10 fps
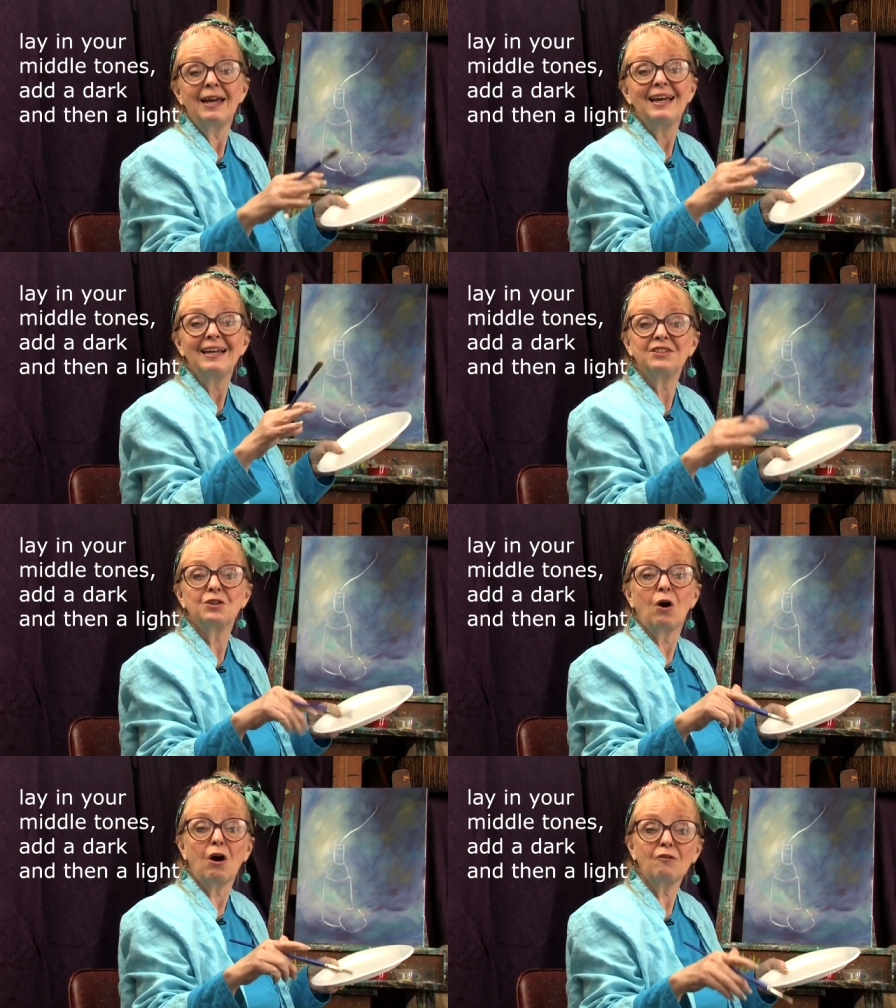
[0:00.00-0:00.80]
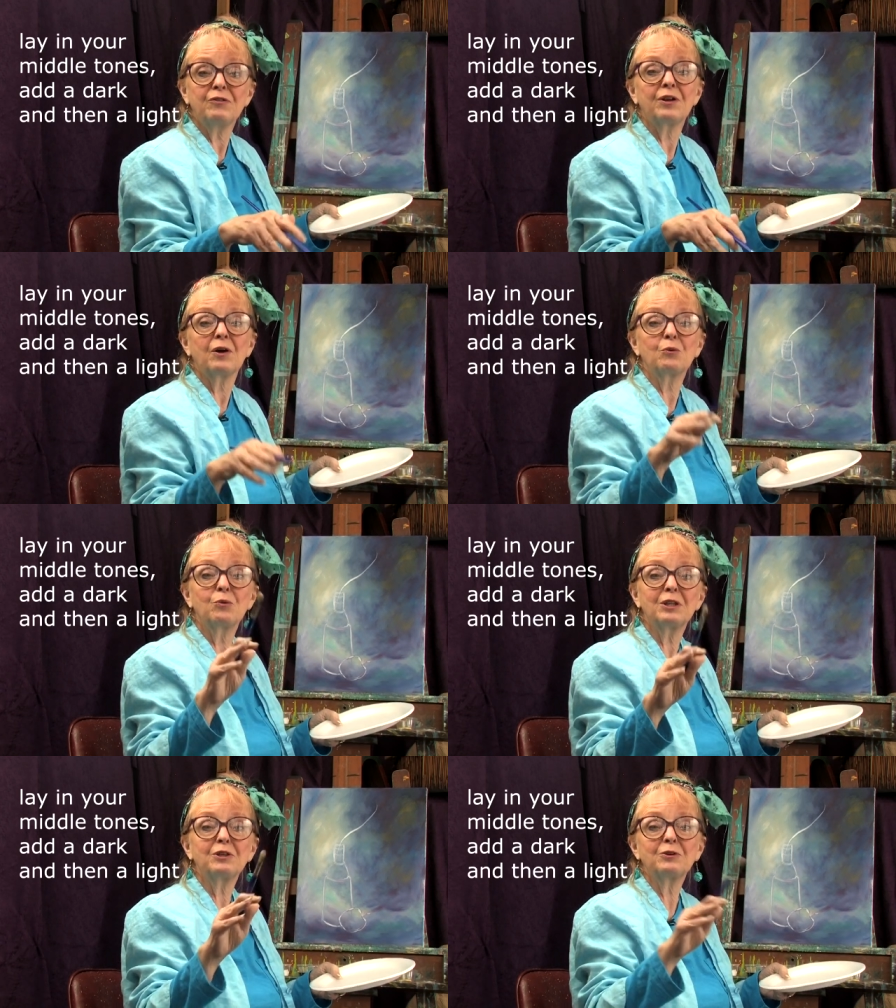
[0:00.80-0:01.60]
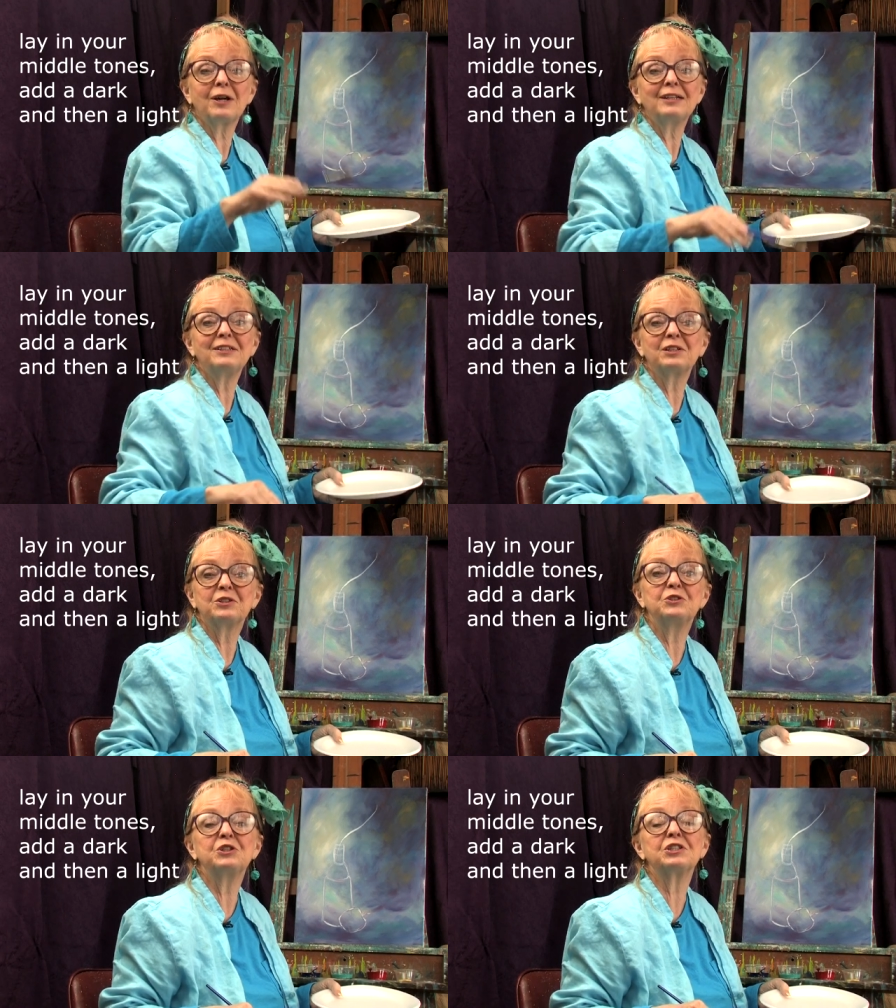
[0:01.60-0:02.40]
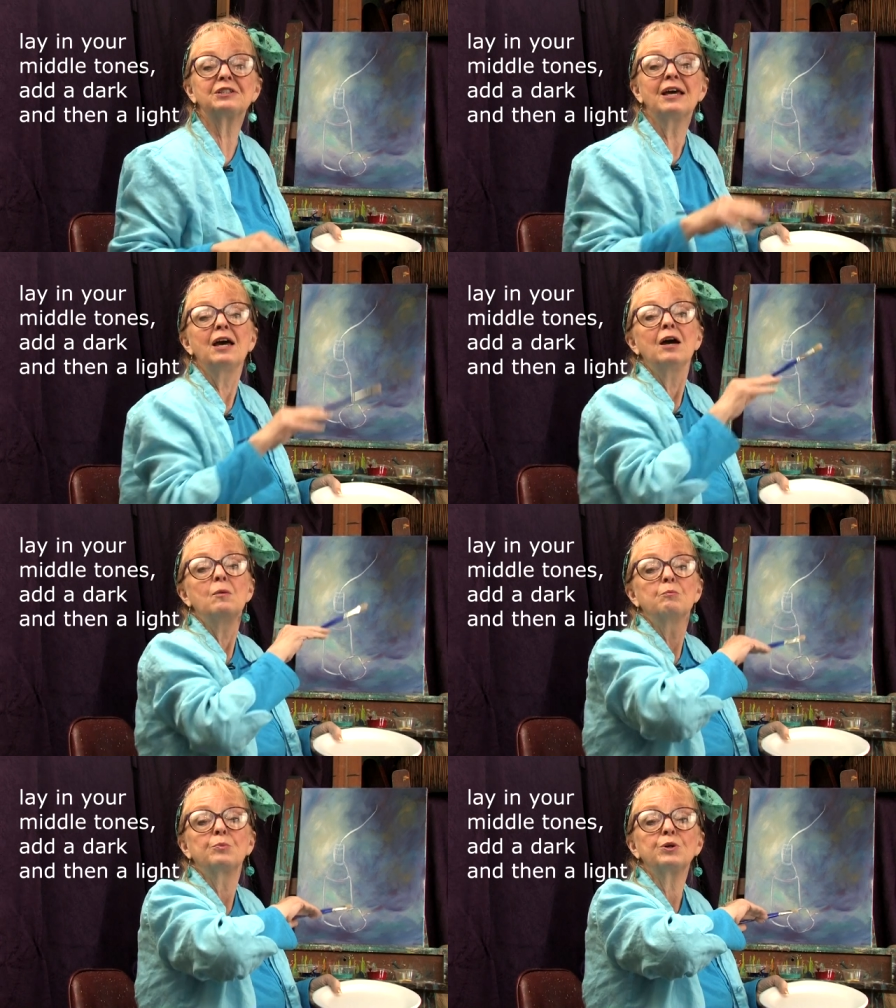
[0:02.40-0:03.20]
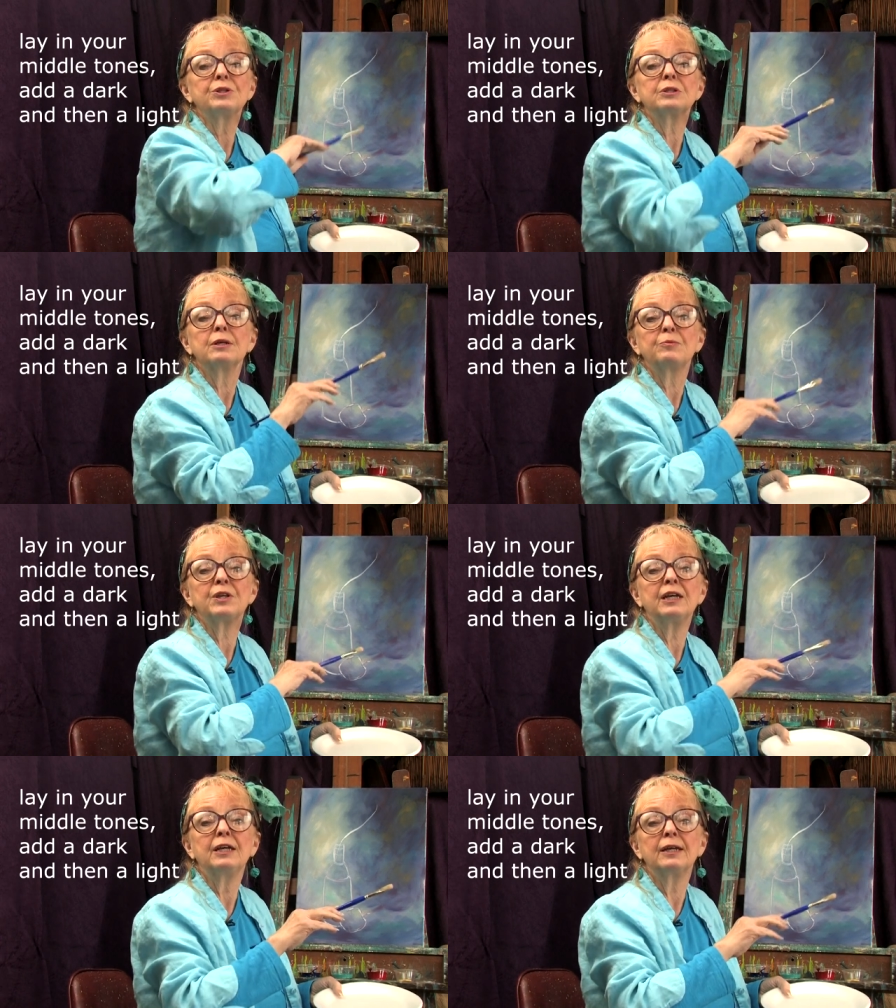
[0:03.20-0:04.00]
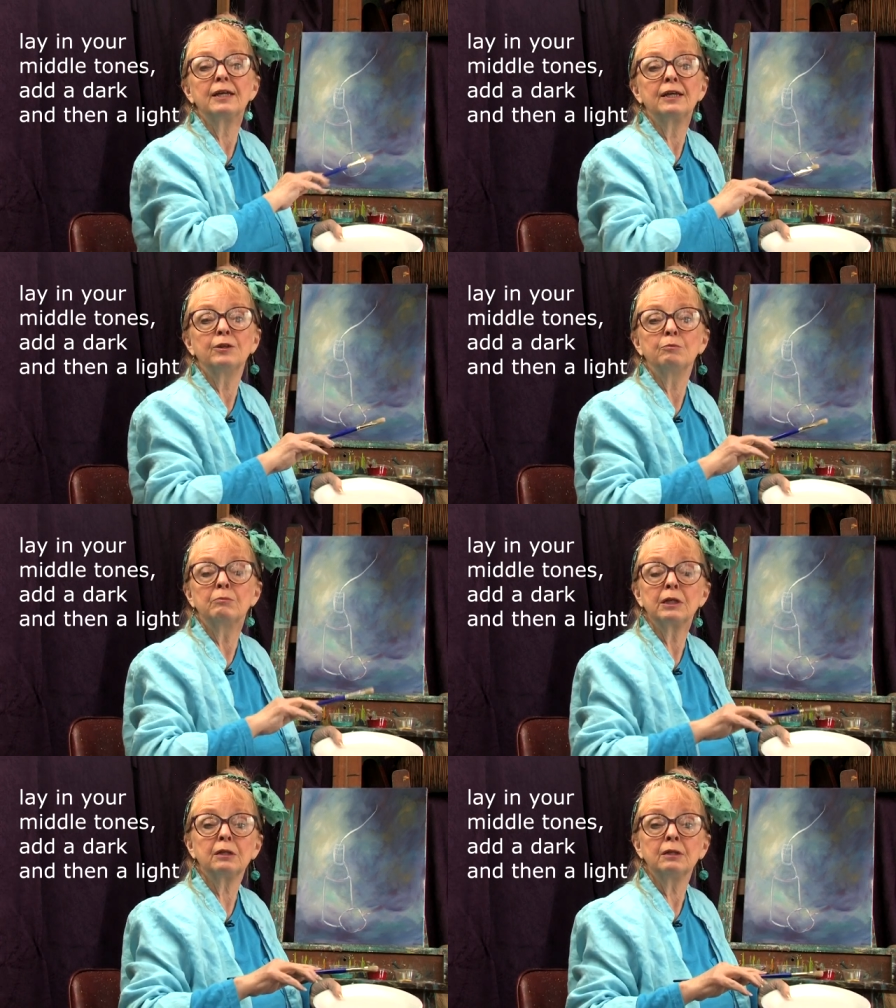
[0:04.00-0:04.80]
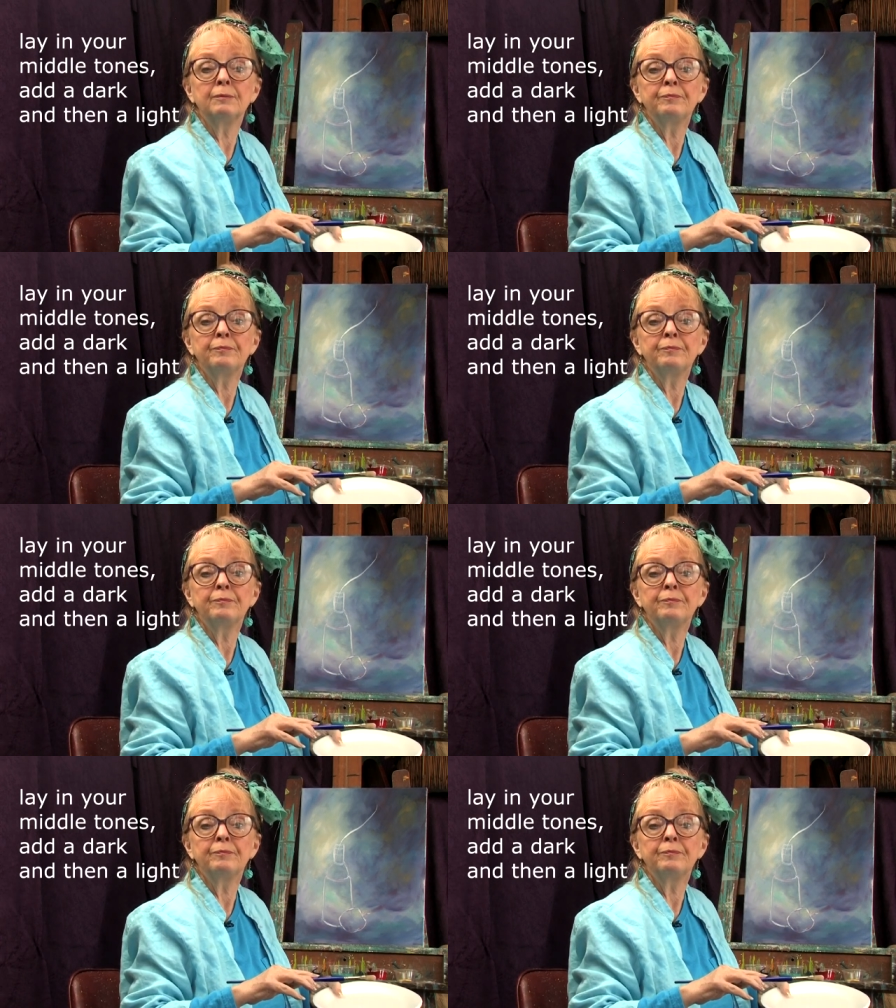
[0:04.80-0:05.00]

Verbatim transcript: It's often a really good idea to just put something in in the middle